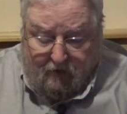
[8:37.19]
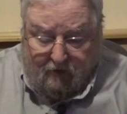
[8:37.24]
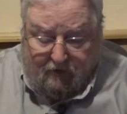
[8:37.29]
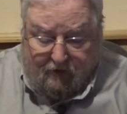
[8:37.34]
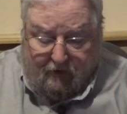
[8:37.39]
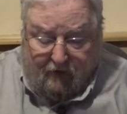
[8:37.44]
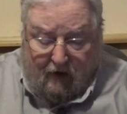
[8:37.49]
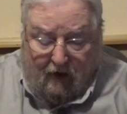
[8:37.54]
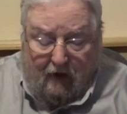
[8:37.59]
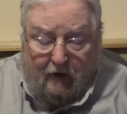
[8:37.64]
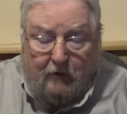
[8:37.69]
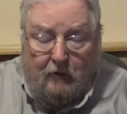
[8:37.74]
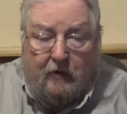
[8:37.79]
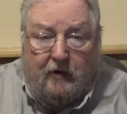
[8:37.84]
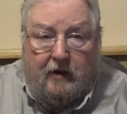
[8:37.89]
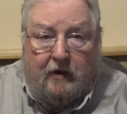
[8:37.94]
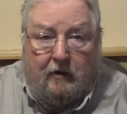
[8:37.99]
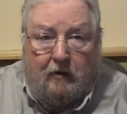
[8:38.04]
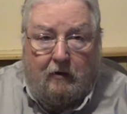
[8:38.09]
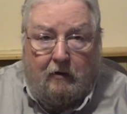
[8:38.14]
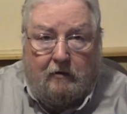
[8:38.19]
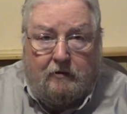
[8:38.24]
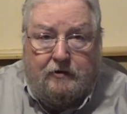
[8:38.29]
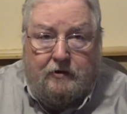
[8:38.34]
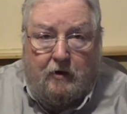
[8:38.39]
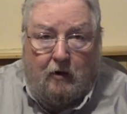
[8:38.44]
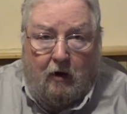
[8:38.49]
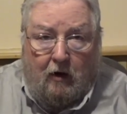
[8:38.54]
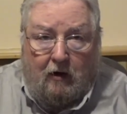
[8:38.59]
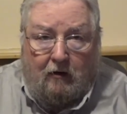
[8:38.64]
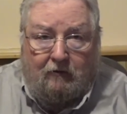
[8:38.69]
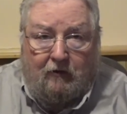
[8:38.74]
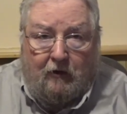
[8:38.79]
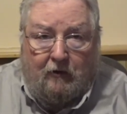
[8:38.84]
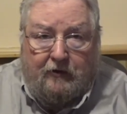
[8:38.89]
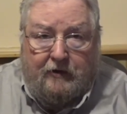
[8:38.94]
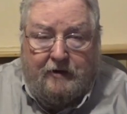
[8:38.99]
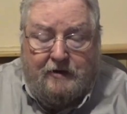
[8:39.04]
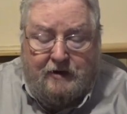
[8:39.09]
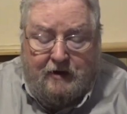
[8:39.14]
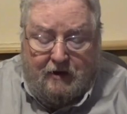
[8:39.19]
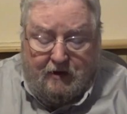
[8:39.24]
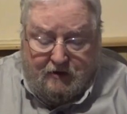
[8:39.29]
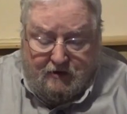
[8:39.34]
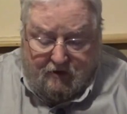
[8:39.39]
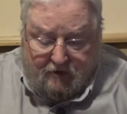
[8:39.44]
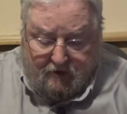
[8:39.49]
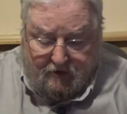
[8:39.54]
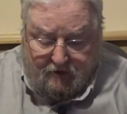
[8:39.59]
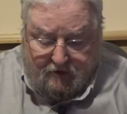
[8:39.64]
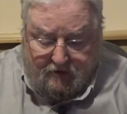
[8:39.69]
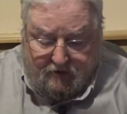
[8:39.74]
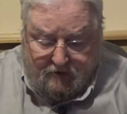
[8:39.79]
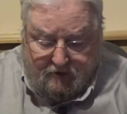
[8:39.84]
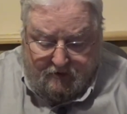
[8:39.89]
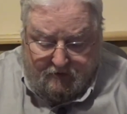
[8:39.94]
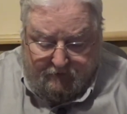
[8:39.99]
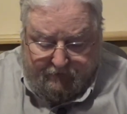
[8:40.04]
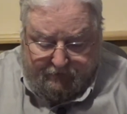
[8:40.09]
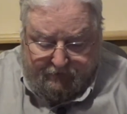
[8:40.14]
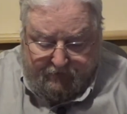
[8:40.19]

the God who heals all of our diseases.